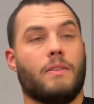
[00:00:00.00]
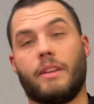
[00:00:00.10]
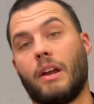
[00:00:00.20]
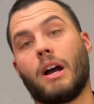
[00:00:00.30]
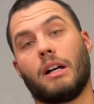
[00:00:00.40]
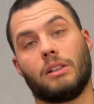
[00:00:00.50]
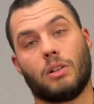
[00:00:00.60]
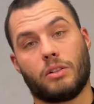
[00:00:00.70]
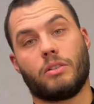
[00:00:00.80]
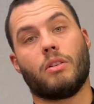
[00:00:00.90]
there are a
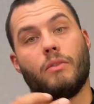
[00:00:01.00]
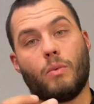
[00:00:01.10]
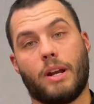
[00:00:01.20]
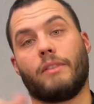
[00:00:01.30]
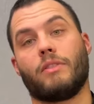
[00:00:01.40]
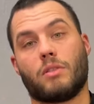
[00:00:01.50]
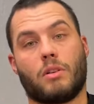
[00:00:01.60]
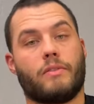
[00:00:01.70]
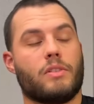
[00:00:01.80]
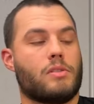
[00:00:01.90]
lot of wedding photographers.